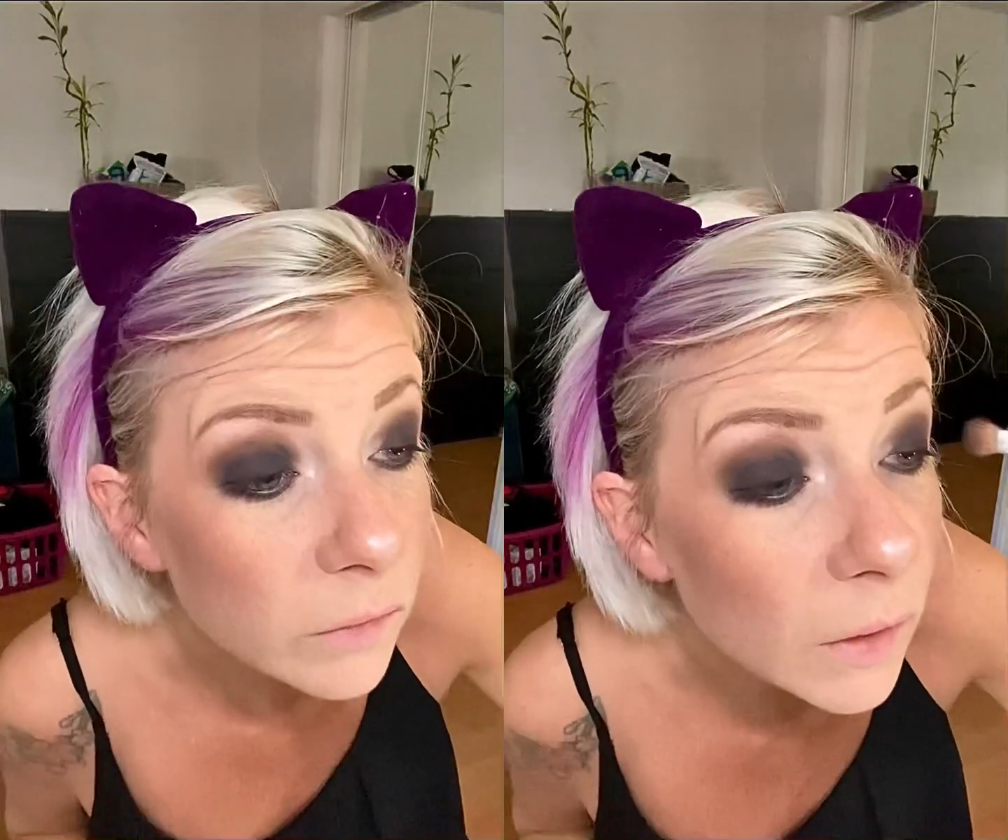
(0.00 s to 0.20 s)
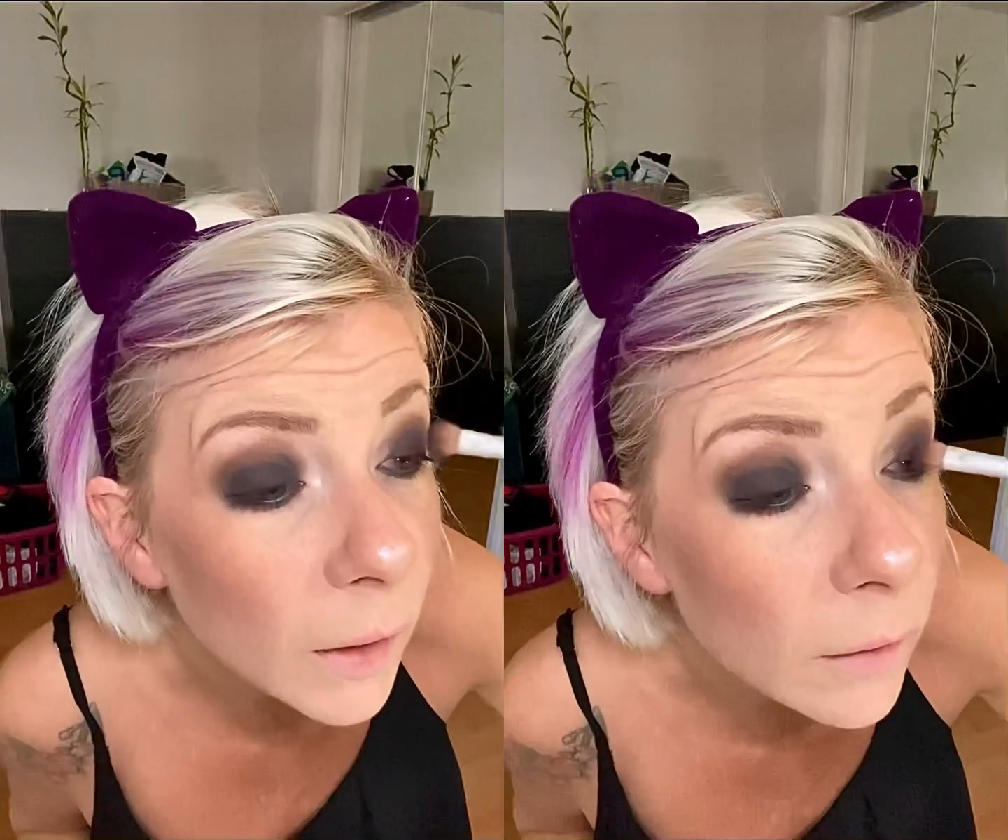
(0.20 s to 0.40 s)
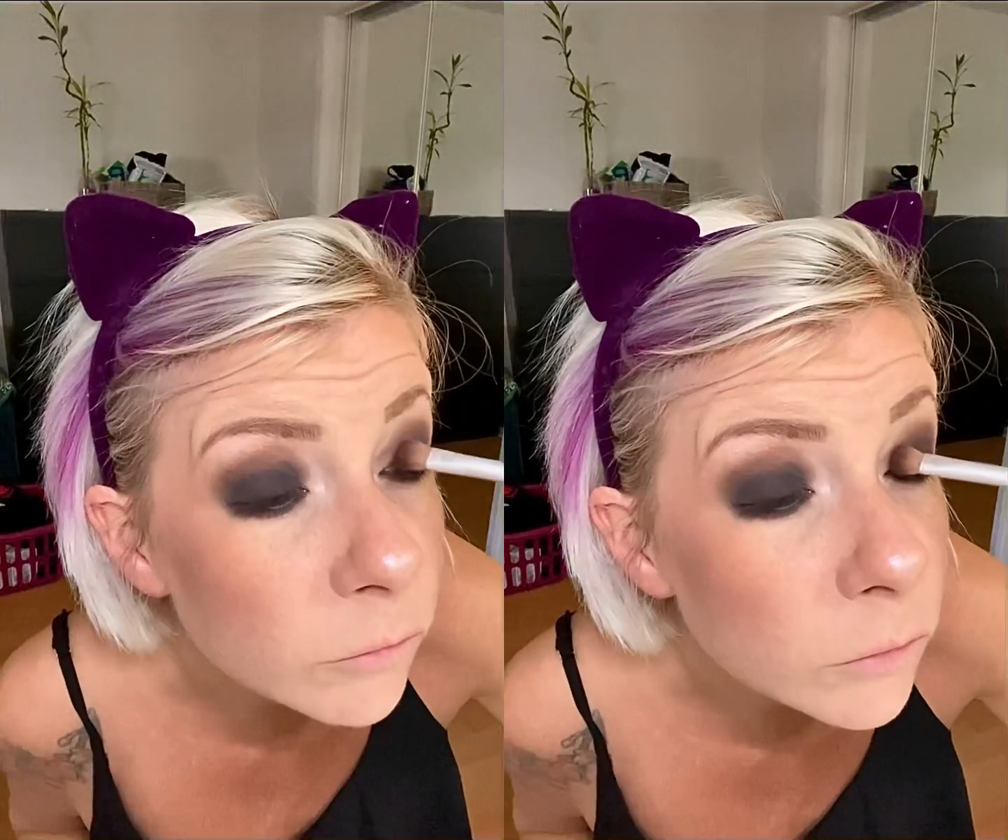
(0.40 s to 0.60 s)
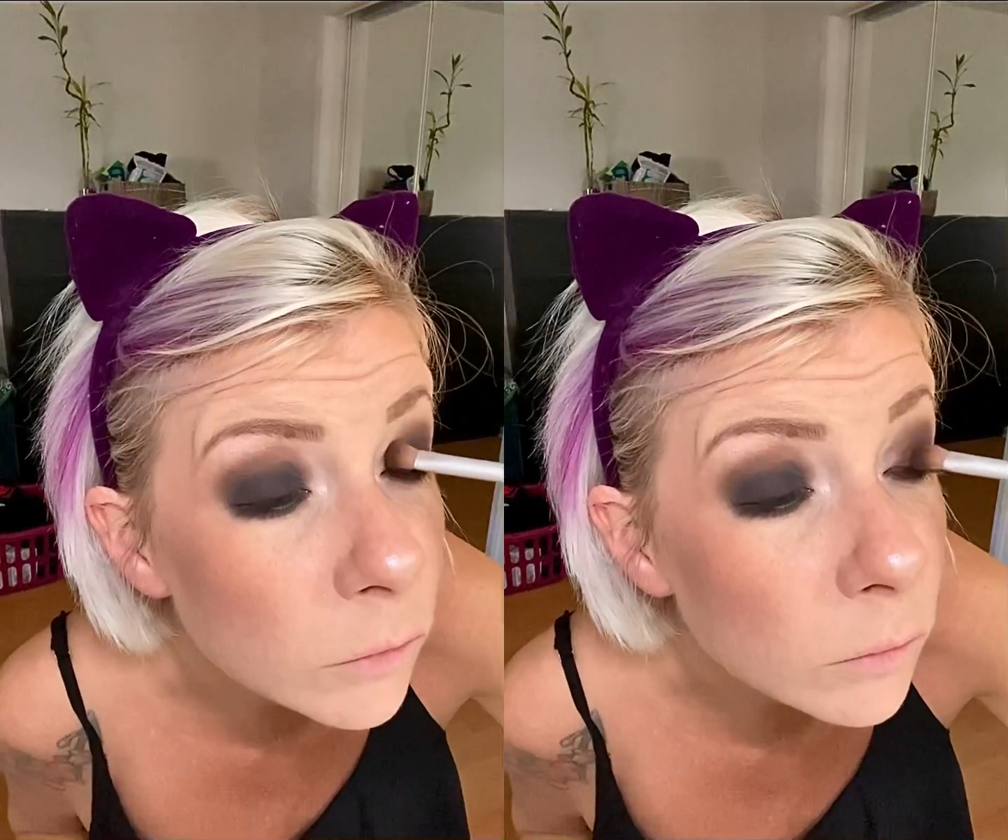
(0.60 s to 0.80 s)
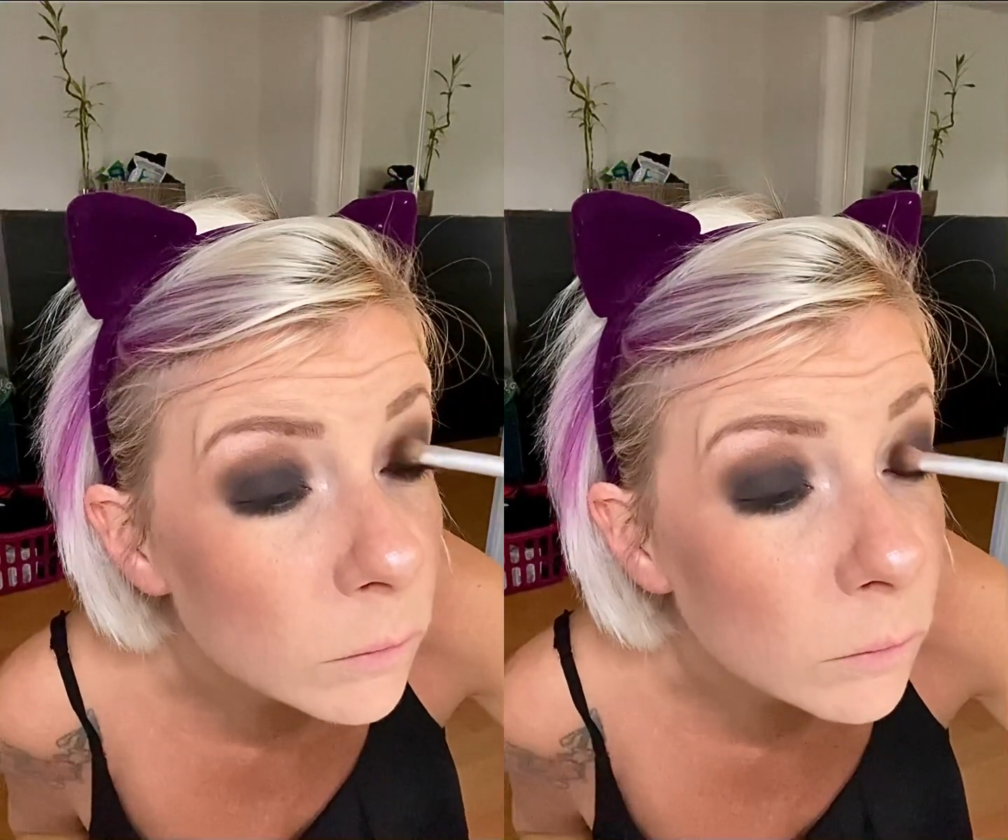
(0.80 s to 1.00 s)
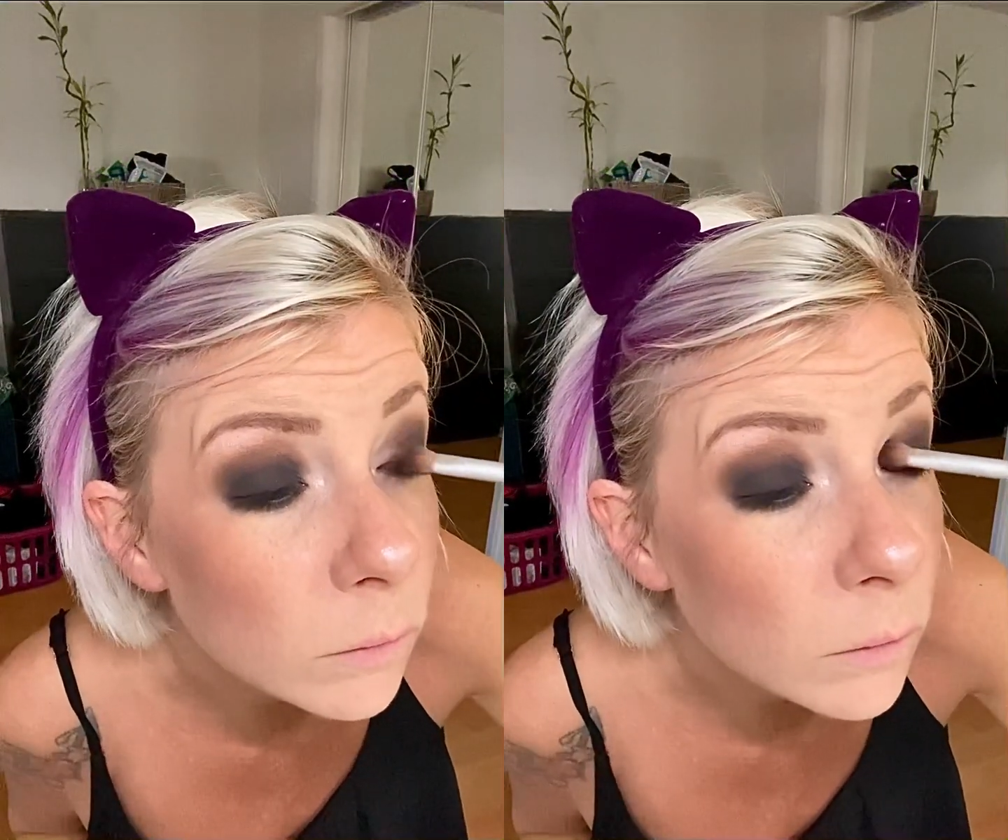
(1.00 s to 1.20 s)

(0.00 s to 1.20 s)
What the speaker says: have to.